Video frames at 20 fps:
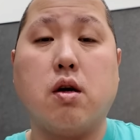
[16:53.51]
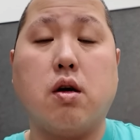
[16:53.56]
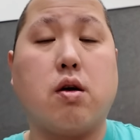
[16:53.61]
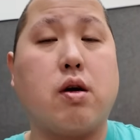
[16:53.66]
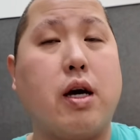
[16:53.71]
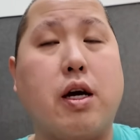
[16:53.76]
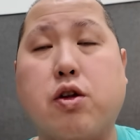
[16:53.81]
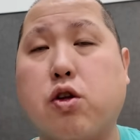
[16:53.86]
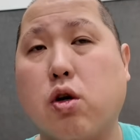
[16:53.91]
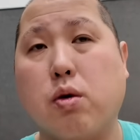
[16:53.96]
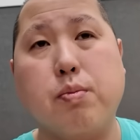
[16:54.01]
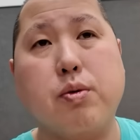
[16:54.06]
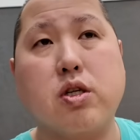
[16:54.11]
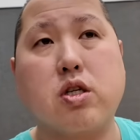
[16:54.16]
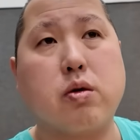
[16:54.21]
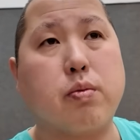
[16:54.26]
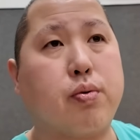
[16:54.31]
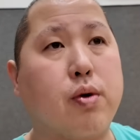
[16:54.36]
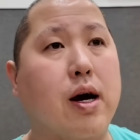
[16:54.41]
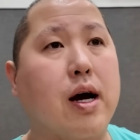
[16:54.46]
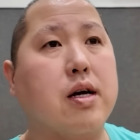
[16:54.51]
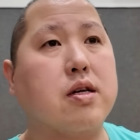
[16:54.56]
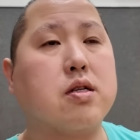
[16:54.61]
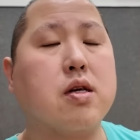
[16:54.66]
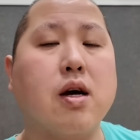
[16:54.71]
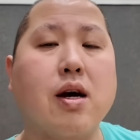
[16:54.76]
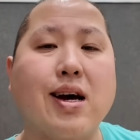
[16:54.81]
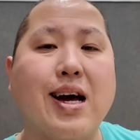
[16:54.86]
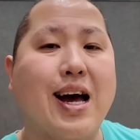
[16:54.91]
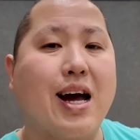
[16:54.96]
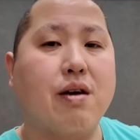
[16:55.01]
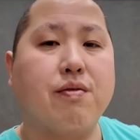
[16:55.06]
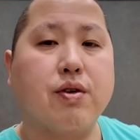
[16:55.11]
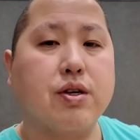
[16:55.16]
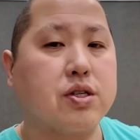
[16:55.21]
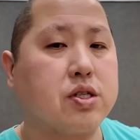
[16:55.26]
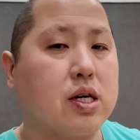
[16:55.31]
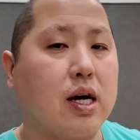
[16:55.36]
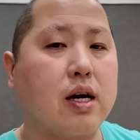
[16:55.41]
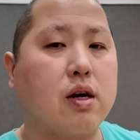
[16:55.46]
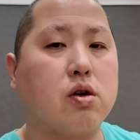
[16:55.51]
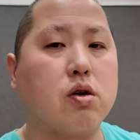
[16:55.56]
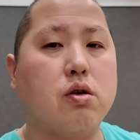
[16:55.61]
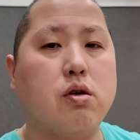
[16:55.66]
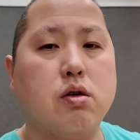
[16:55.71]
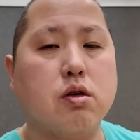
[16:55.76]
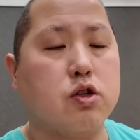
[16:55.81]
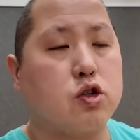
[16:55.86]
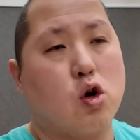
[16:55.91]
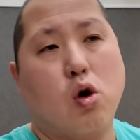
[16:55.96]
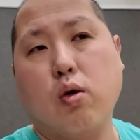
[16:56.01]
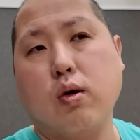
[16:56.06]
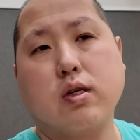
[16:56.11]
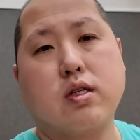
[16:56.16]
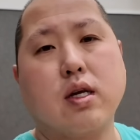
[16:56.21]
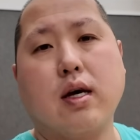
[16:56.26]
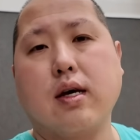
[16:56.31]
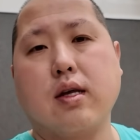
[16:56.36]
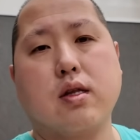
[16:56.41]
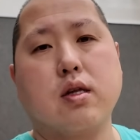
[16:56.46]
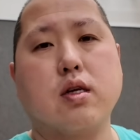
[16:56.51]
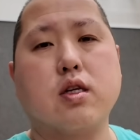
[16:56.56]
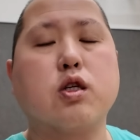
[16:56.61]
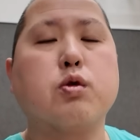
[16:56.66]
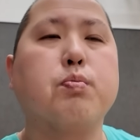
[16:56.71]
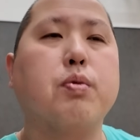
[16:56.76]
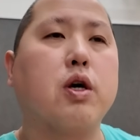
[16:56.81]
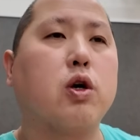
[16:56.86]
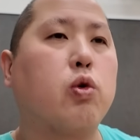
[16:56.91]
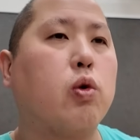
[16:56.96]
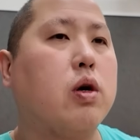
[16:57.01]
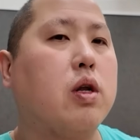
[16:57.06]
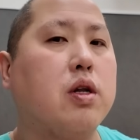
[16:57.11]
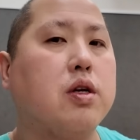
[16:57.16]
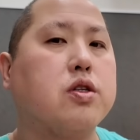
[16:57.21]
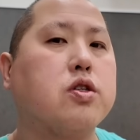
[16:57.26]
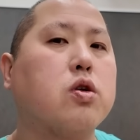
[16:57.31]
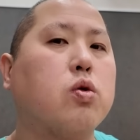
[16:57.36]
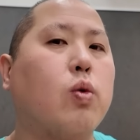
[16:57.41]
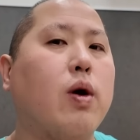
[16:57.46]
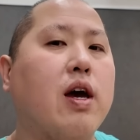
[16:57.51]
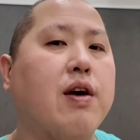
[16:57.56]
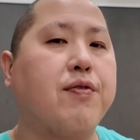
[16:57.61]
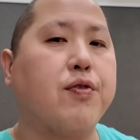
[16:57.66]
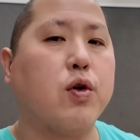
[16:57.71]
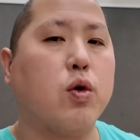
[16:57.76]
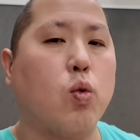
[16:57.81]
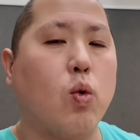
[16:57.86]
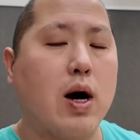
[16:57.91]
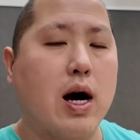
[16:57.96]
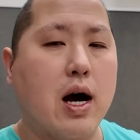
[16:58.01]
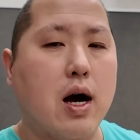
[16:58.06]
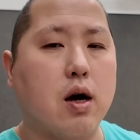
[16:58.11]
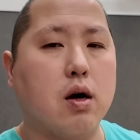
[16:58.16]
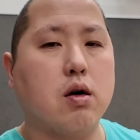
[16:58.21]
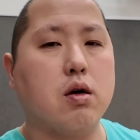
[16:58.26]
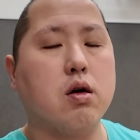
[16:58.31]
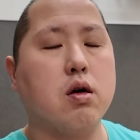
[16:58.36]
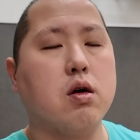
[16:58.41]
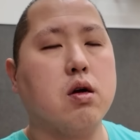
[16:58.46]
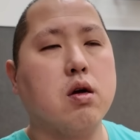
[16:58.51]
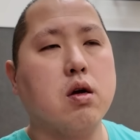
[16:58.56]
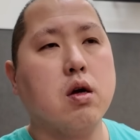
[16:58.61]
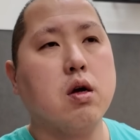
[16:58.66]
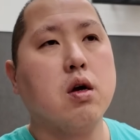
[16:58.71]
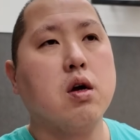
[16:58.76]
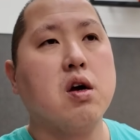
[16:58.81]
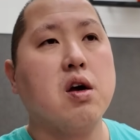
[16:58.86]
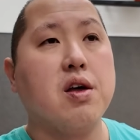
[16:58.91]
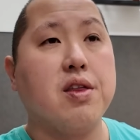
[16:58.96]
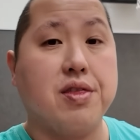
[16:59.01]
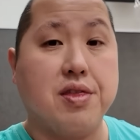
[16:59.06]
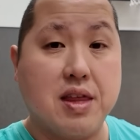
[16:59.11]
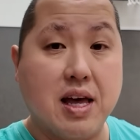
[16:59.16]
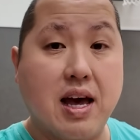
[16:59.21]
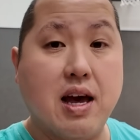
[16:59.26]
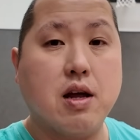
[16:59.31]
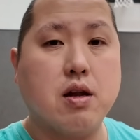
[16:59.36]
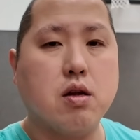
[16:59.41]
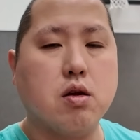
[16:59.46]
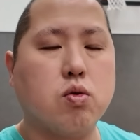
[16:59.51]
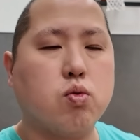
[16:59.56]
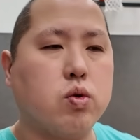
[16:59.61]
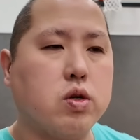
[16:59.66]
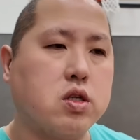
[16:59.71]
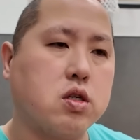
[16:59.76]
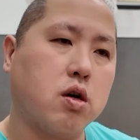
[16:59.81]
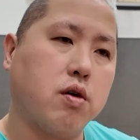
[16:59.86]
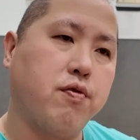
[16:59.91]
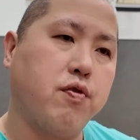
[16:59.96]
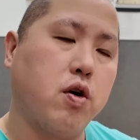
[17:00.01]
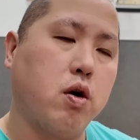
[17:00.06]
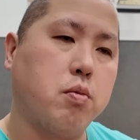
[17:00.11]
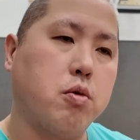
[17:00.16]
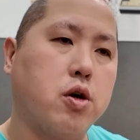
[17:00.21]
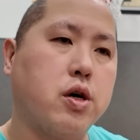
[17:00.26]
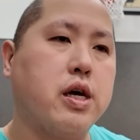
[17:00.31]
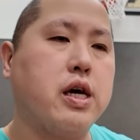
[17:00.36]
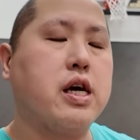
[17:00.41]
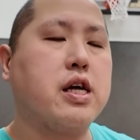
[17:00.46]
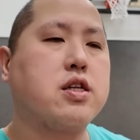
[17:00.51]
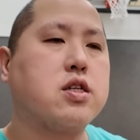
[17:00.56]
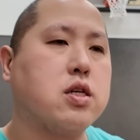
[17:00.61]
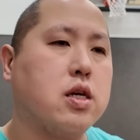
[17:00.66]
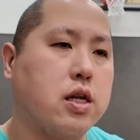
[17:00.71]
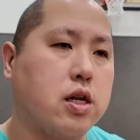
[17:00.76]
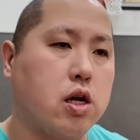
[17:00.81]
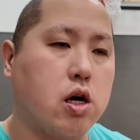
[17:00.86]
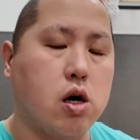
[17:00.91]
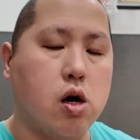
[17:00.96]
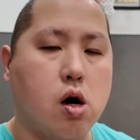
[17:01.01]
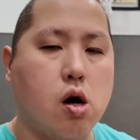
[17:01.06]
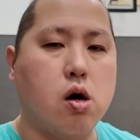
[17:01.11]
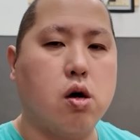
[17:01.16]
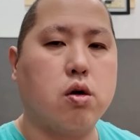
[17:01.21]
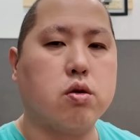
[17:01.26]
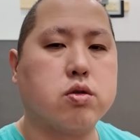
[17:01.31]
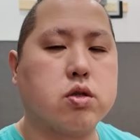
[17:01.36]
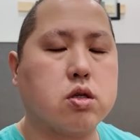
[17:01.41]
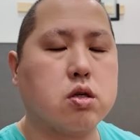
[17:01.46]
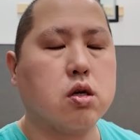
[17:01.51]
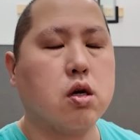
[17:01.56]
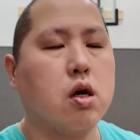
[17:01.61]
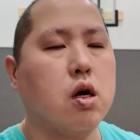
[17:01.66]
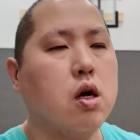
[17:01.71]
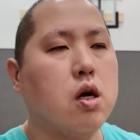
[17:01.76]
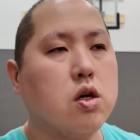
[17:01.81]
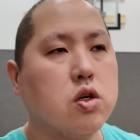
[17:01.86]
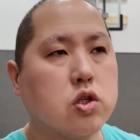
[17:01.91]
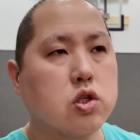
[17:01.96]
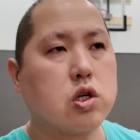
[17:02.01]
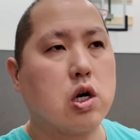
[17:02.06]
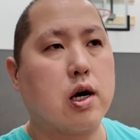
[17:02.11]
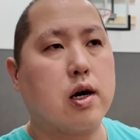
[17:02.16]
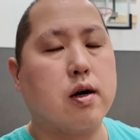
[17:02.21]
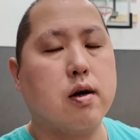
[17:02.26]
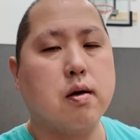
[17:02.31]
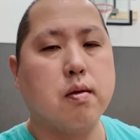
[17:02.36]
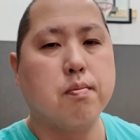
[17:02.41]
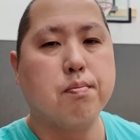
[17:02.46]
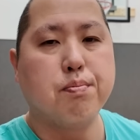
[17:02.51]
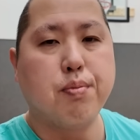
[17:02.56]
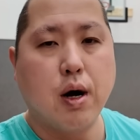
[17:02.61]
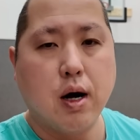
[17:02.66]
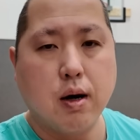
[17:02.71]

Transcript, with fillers: Okay, don't be surprised. Every cycle is always like this. Bitcoin leads the way for a while. Then retail FOMO hits and the alts start